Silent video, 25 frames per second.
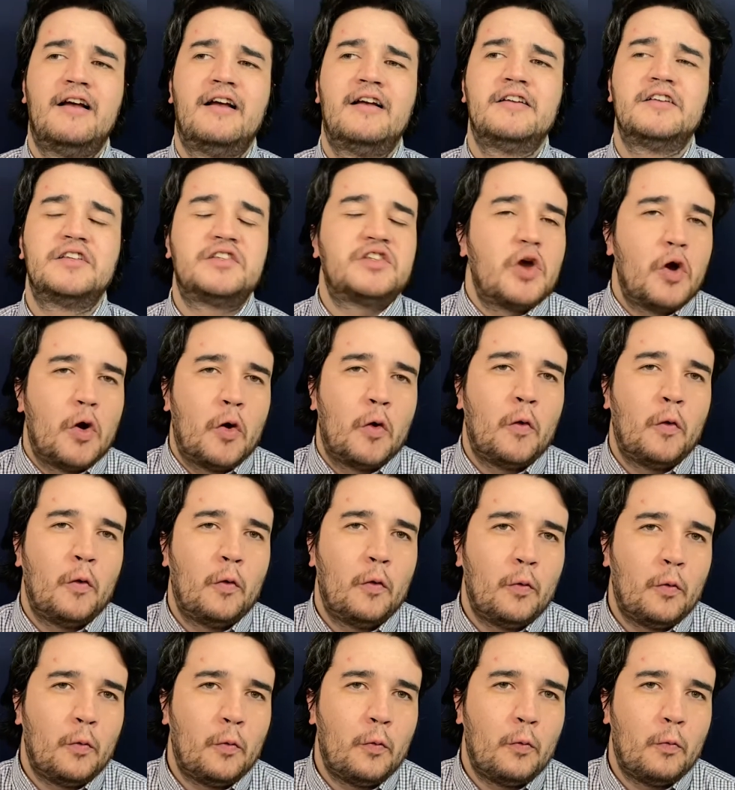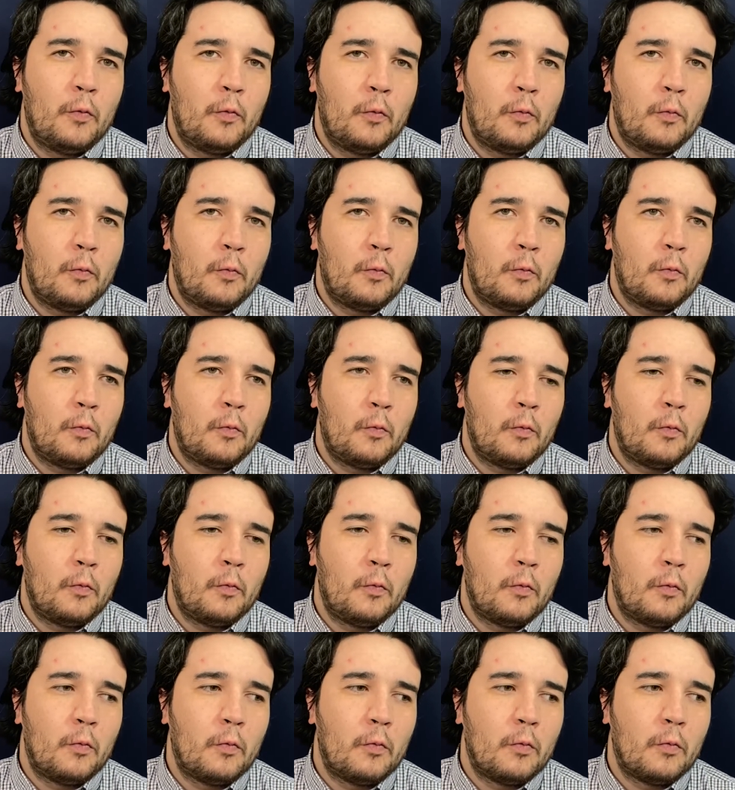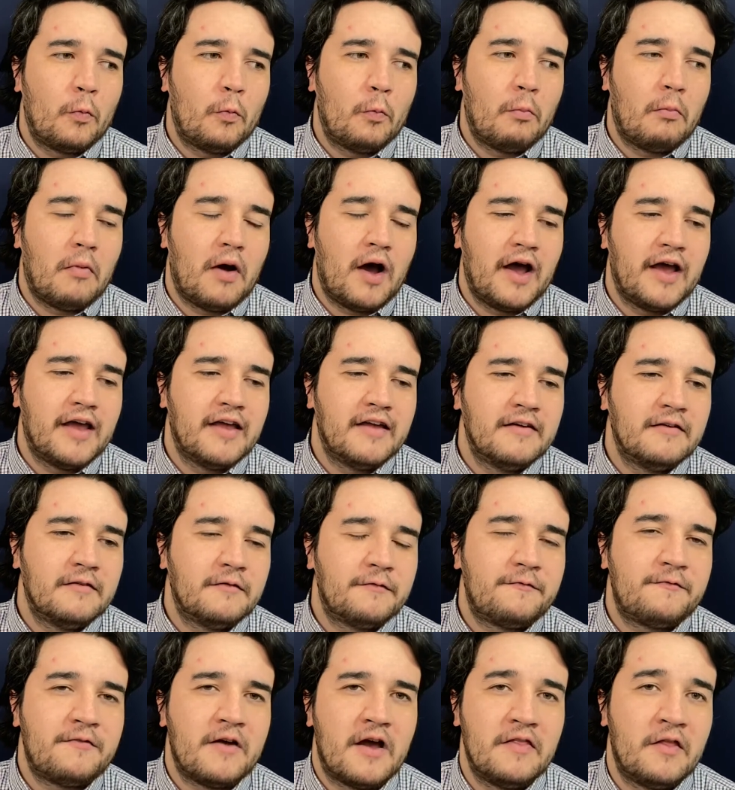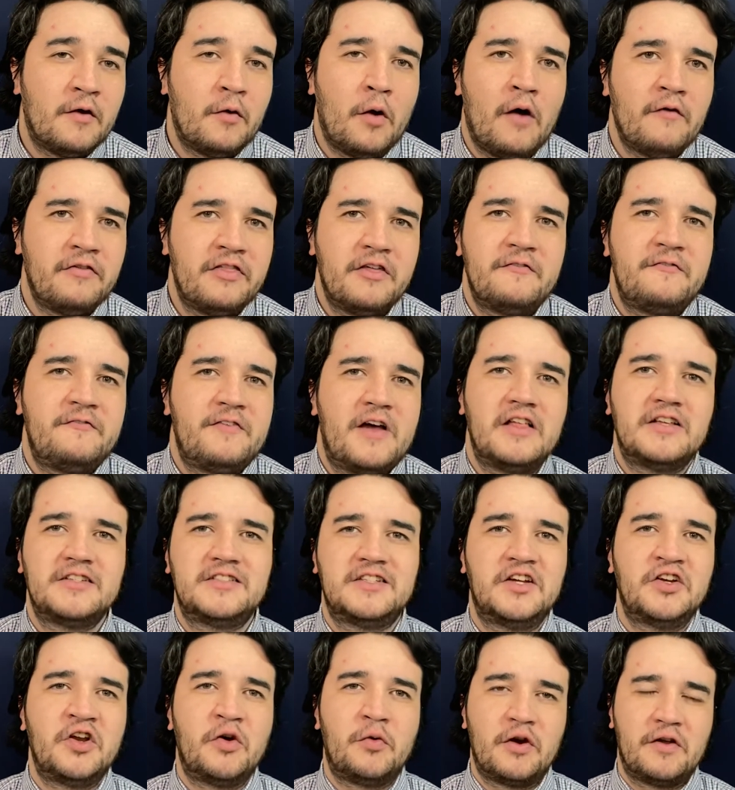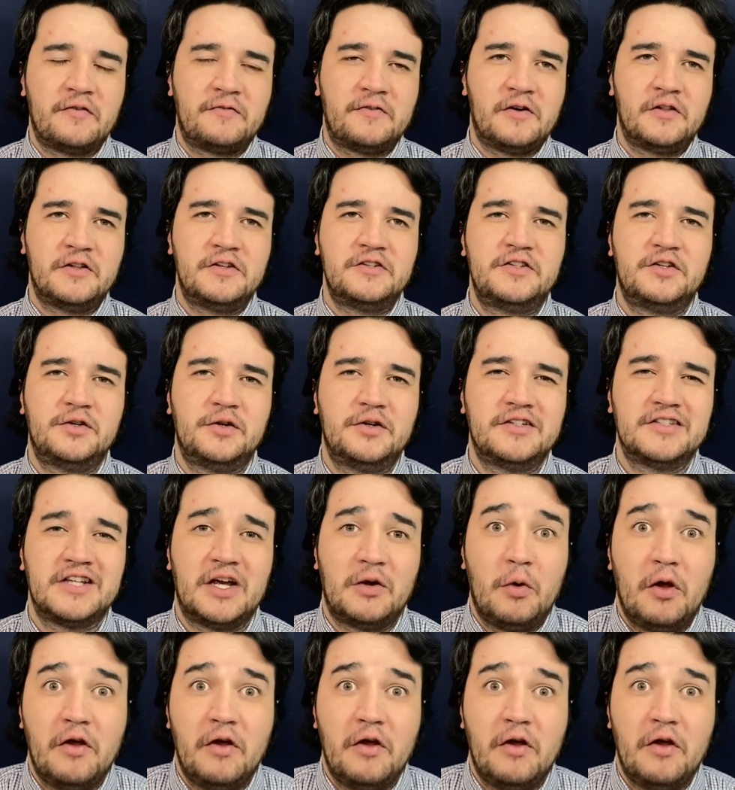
So the fallacy I don't want to fall into is like,